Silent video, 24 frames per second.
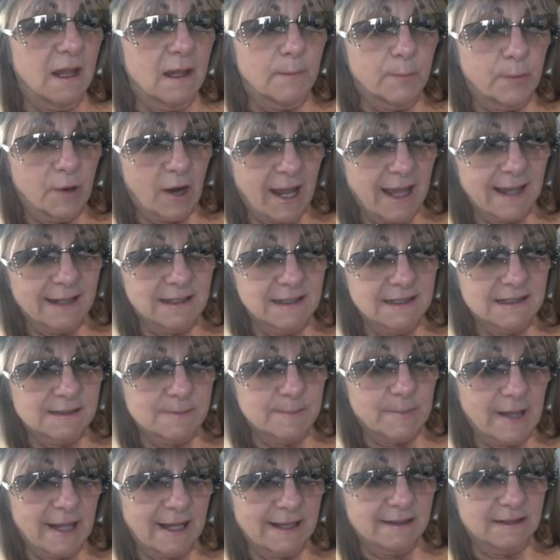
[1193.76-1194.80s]
Brandy has
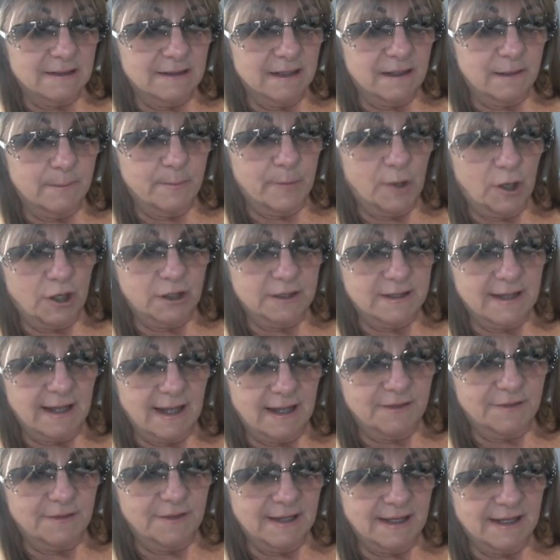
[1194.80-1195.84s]
planned a little
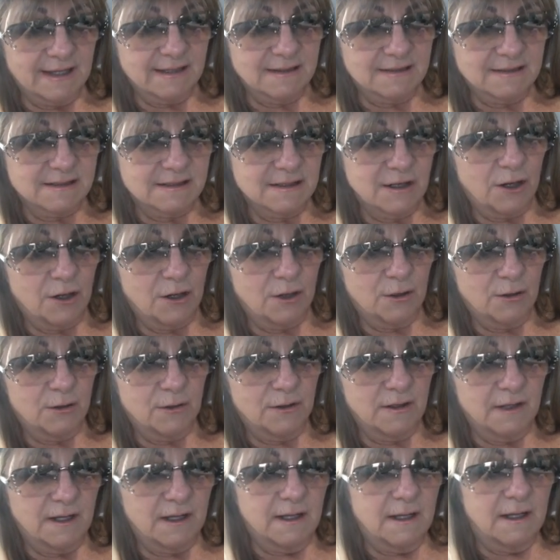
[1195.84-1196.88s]
birthday thing,
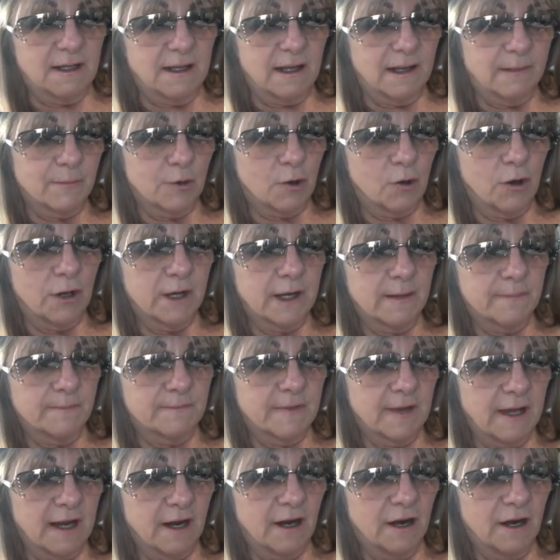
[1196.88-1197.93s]
so I'm going up
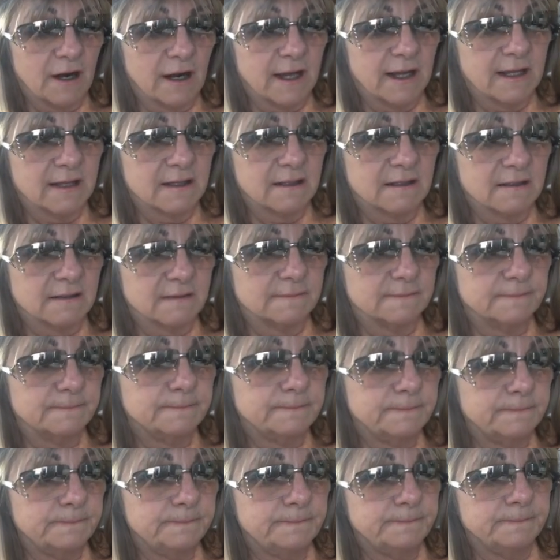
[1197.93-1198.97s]
there in
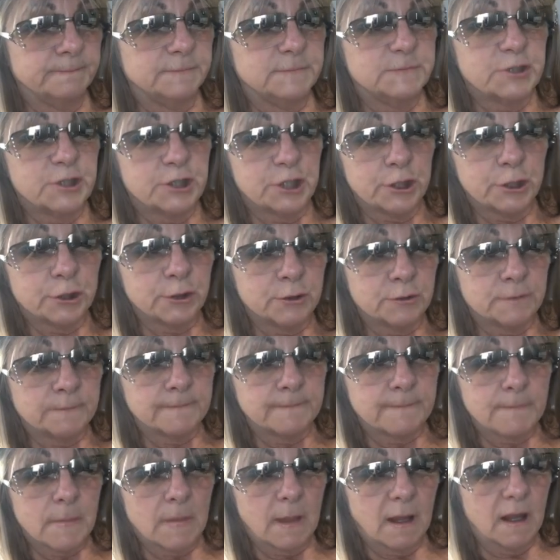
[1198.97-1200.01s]
June.
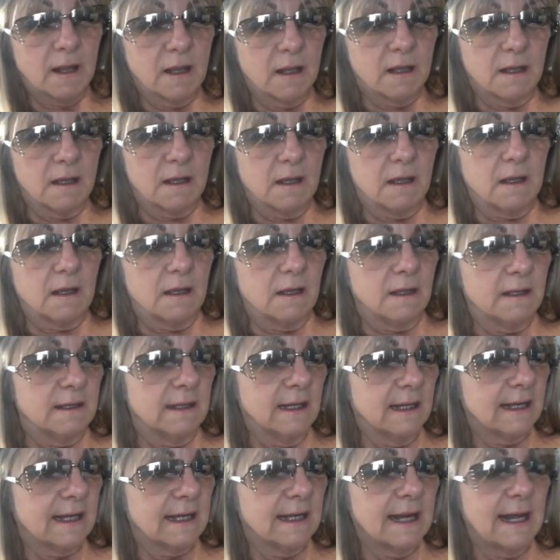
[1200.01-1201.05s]

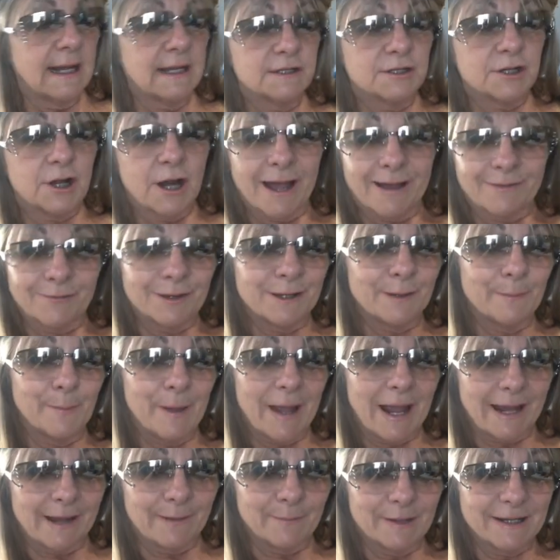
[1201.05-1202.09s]
Nick and Asia are having a
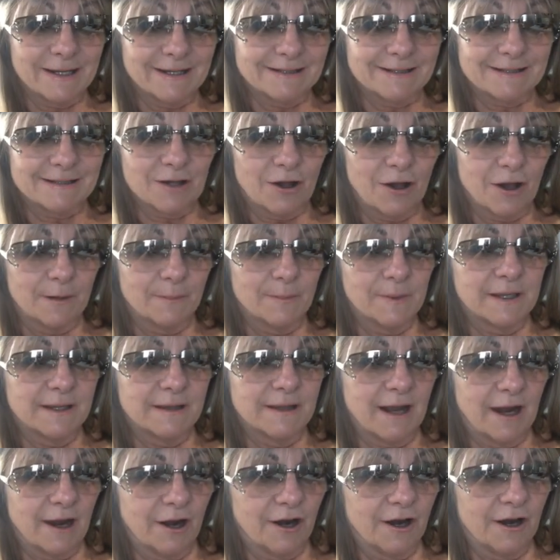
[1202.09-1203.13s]
baby, so I'll be
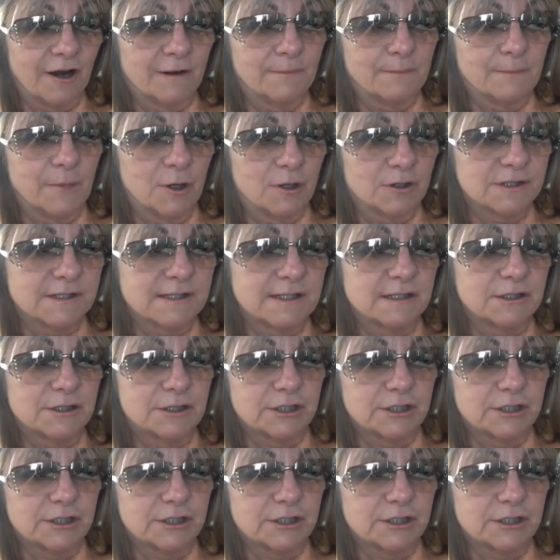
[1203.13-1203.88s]
there most of